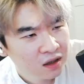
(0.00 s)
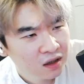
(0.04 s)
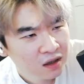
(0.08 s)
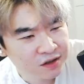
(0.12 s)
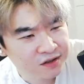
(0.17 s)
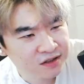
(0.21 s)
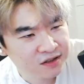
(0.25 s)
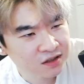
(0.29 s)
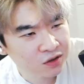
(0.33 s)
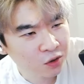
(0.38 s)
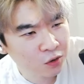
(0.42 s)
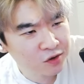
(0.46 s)
The
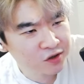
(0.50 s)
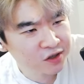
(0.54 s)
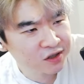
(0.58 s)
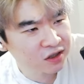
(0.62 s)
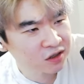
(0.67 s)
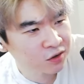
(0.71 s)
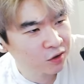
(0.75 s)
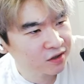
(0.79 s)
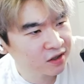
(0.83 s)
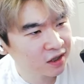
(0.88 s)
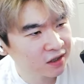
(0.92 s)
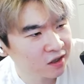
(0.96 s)
sword just
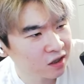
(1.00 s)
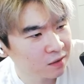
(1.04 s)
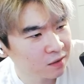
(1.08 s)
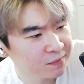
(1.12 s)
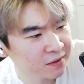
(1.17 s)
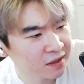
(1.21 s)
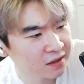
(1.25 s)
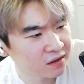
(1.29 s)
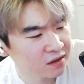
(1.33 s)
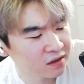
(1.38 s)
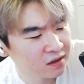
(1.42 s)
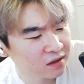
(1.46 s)
looked a little
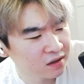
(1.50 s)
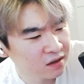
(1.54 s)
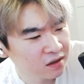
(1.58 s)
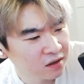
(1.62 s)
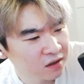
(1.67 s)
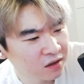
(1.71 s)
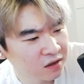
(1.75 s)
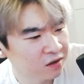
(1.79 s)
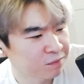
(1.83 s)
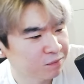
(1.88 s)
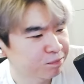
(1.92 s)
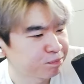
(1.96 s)
bit
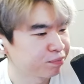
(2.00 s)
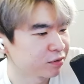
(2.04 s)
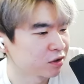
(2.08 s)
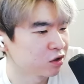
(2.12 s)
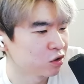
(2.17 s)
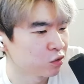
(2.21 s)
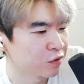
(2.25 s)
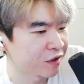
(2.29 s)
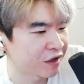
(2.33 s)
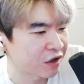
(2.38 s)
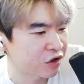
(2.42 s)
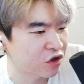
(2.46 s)

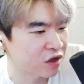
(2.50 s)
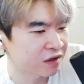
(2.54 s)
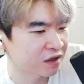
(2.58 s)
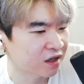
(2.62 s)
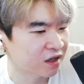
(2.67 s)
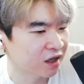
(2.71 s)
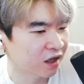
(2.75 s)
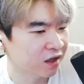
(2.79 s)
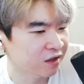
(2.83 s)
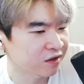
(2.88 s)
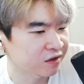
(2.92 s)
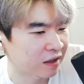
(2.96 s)
bluish in
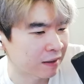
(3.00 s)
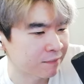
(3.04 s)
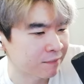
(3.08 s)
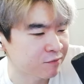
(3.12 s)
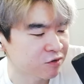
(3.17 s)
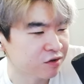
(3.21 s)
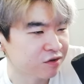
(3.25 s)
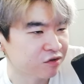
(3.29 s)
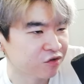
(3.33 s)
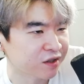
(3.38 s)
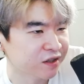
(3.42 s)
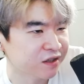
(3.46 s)
color. I'm
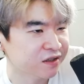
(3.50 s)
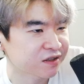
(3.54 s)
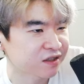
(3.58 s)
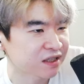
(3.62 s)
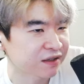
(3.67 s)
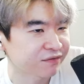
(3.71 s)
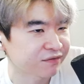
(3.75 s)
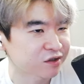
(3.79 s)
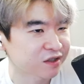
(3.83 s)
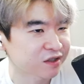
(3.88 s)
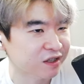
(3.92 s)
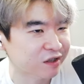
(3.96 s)
just trying to see
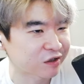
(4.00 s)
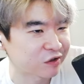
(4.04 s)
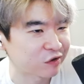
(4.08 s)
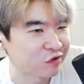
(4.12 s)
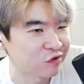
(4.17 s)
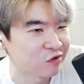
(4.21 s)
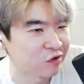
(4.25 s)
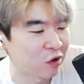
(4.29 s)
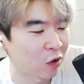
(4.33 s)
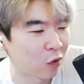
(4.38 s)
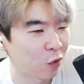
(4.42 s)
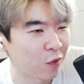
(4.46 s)
if there's like a
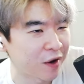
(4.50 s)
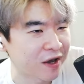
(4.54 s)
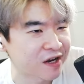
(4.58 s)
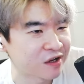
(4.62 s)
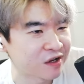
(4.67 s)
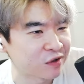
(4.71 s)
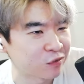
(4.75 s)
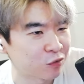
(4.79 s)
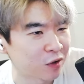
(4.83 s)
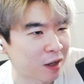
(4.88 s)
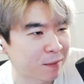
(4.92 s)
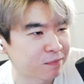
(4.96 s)
new
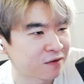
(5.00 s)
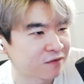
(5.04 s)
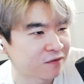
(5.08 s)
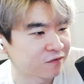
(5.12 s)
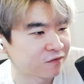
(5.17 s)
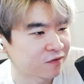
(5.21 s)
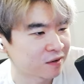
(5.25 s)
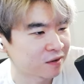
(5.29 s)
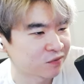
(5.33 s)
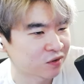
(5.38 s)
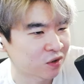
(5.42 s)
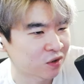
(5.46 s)
awakened weapon
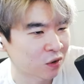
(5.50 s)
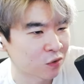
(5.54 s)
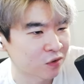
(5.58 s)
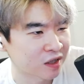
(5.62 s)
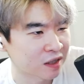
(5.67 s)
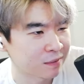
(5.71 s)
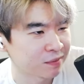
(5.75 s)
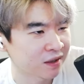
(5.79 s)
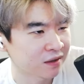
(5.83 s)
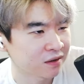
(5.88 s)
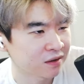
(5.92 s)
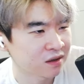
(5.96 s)
from Toka,
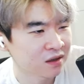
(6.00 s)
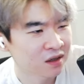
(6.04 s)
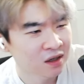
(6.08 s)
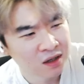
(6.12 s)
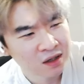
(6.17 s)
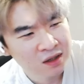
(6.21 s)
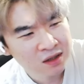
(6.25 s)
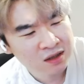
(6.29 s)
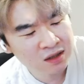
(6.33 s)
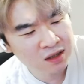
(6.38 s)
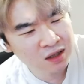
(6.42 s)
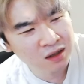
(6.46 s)
but
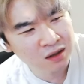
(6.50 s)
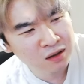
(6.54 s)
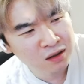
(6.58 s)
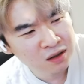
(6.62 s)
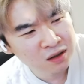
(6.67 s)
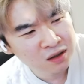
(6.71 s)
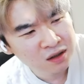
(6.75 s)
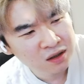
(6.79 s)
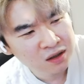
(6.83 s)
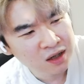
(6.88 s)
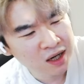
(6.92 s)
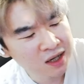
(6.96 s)
no,
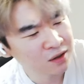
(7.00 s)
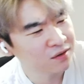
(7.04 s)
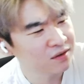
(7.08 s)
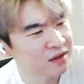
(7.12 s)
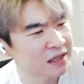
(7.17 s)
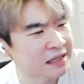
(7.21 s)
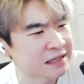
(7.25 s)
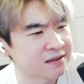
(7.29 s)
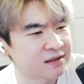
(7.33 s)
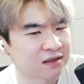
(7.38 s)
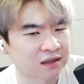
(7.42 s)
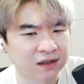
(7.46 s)
I don't
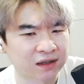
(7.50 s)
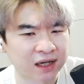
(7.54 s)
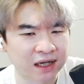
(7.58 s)
think so.